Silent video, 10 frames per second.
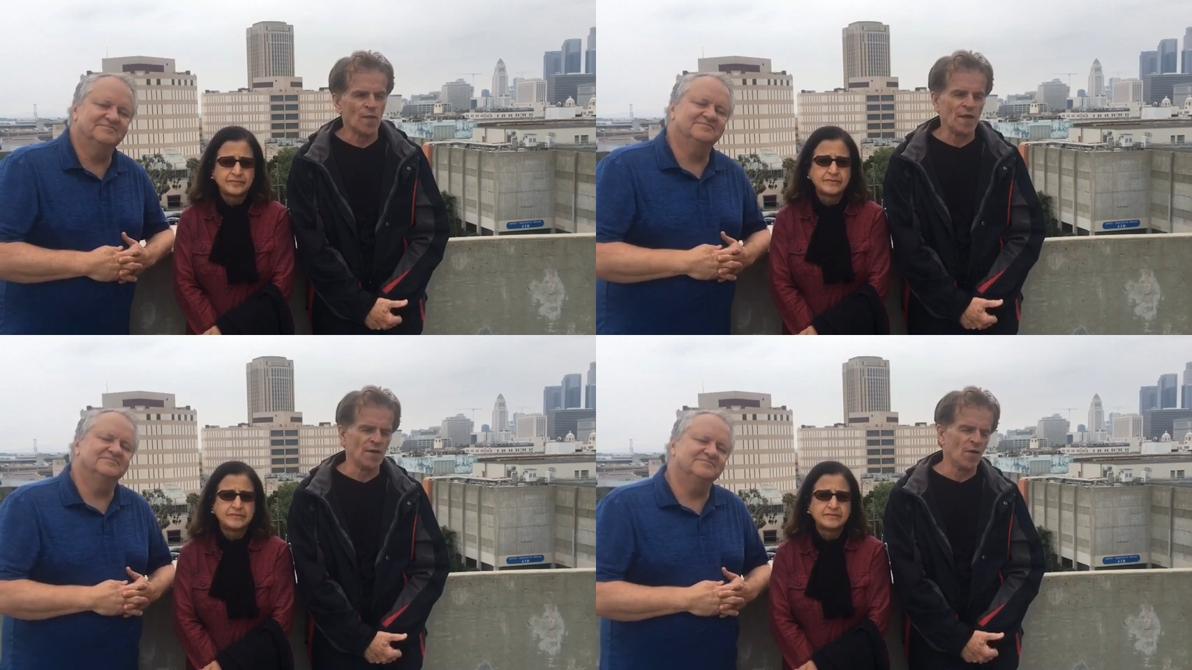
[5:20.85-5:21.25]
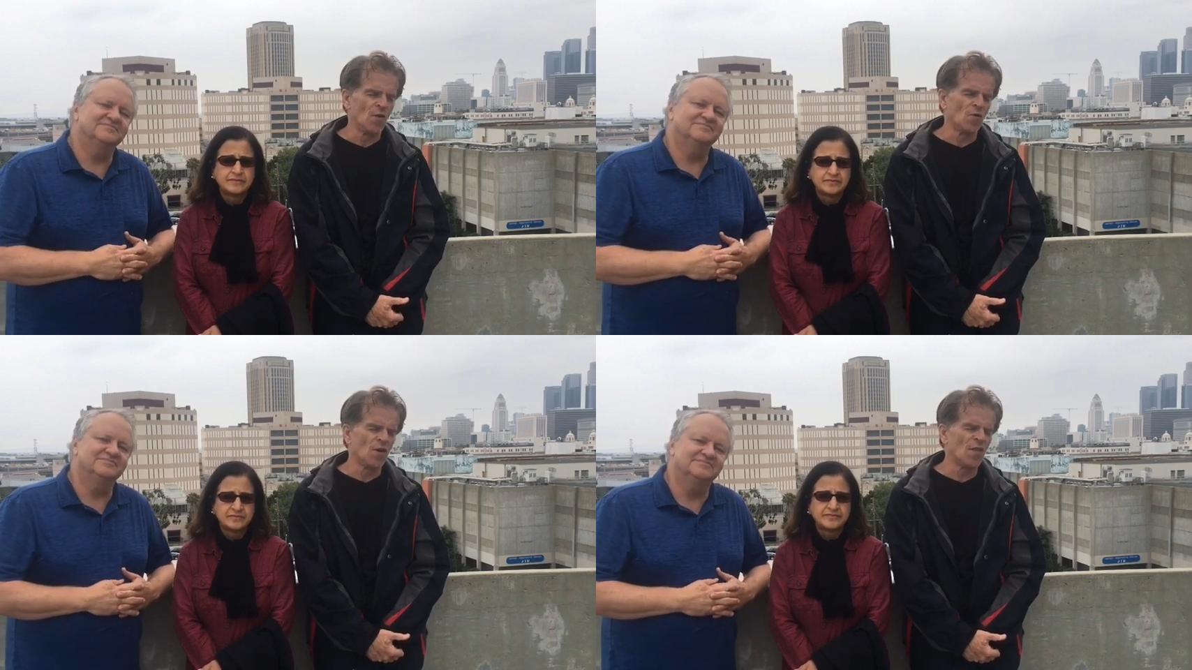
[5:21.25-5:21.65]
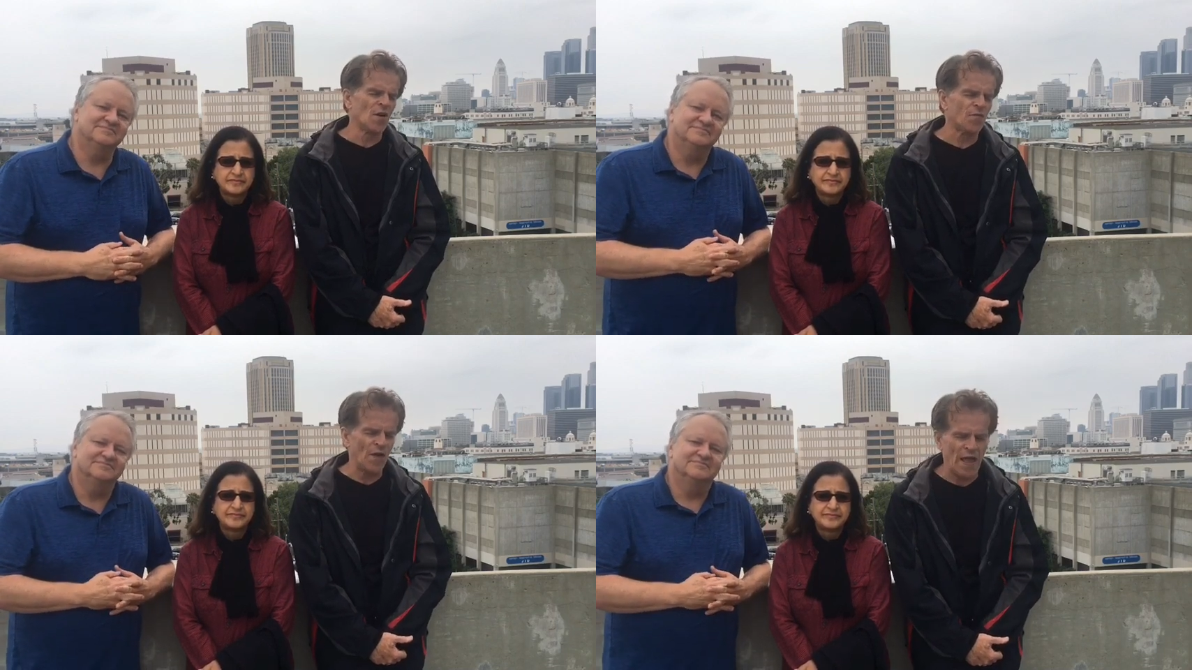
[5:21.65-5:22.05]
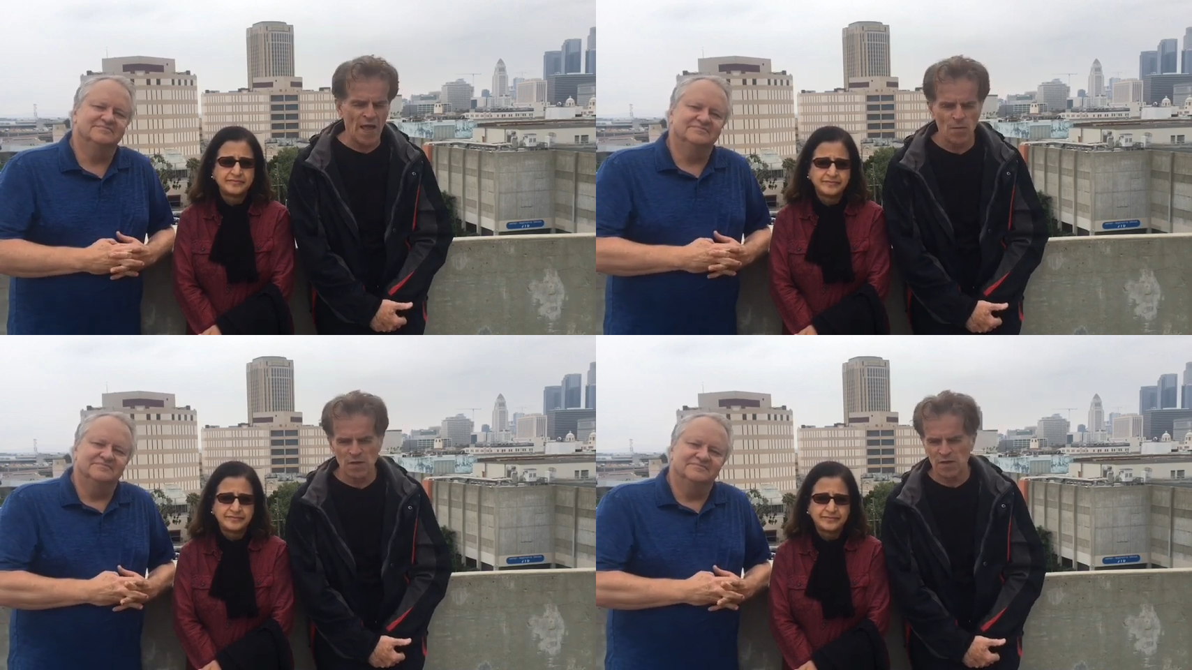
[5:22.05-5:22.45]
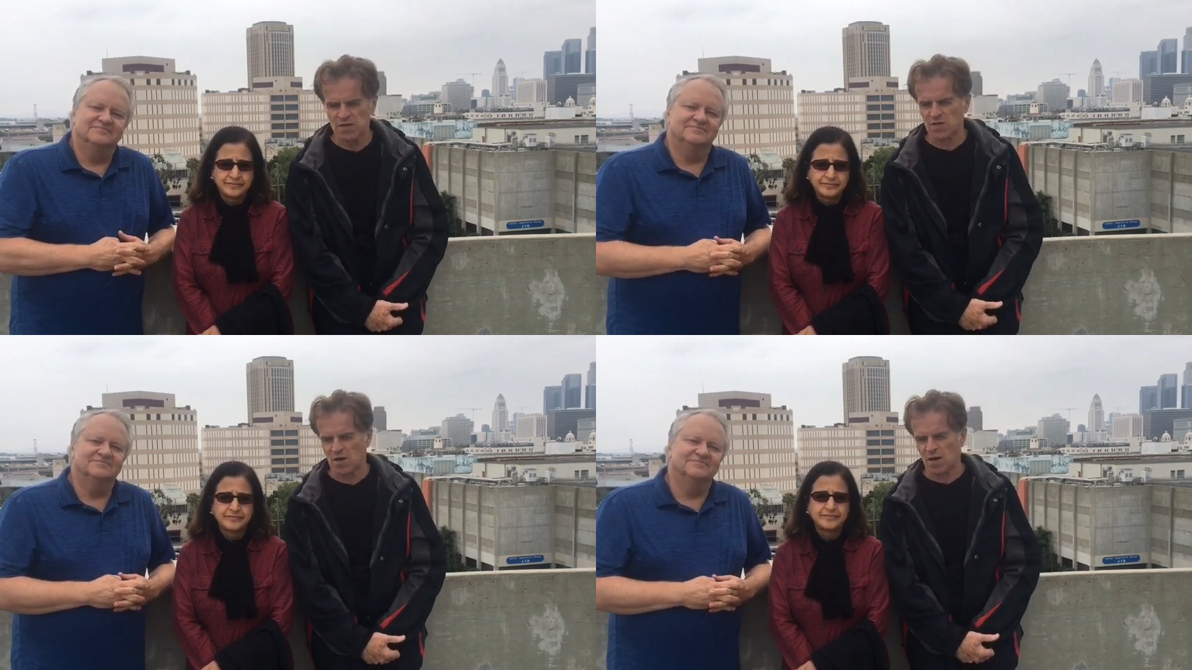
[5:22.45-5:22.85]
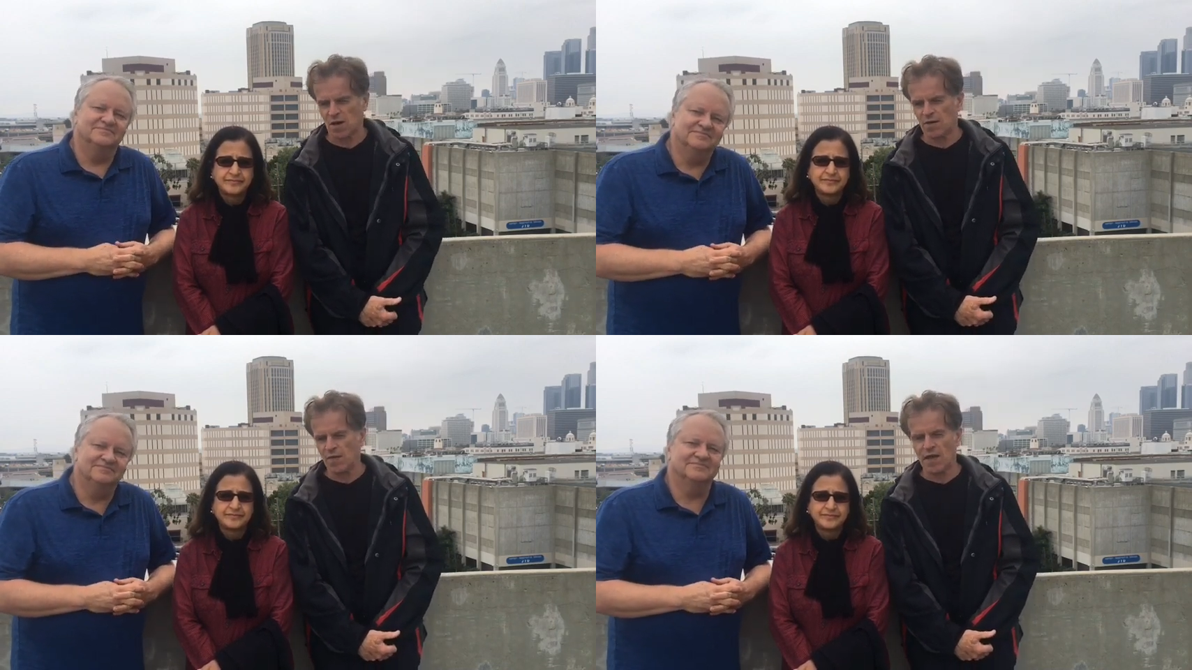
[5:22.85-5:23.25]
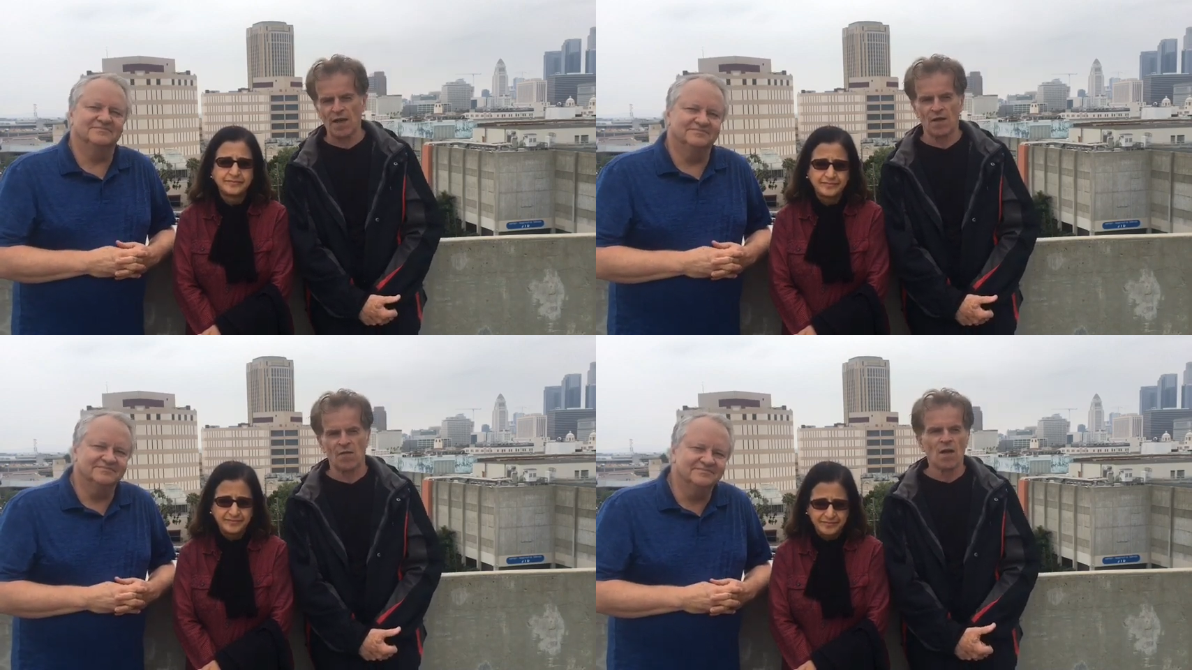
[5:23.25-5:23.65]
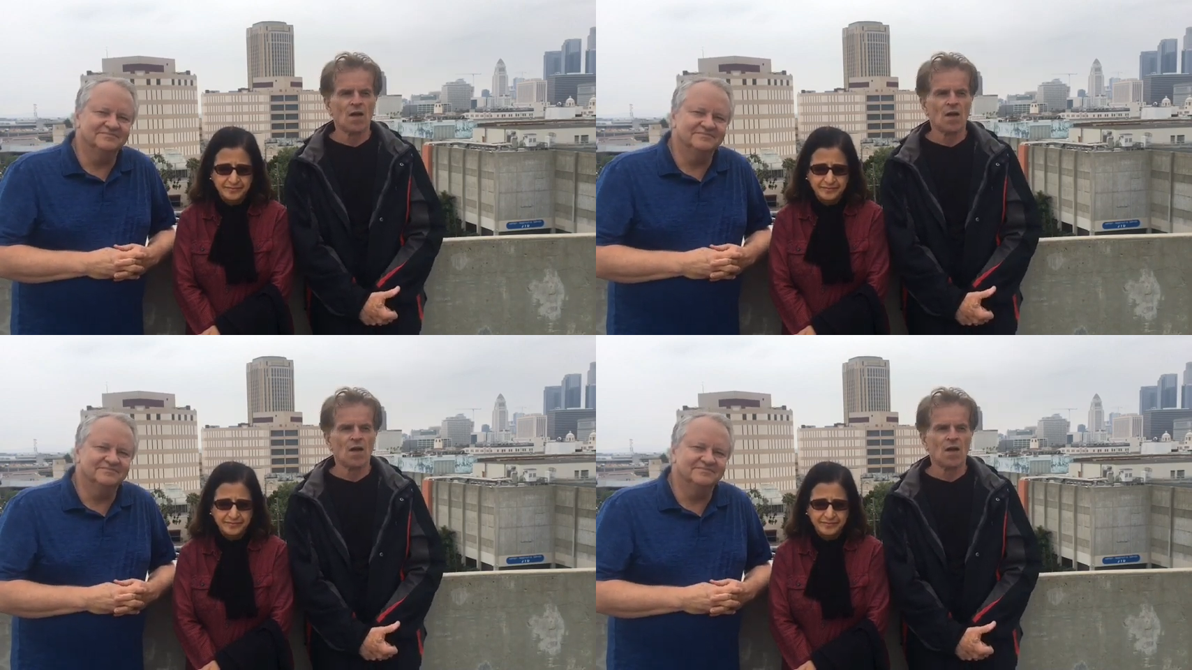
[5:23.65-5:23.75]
Speaker 1: and they don't know where their families are, and they have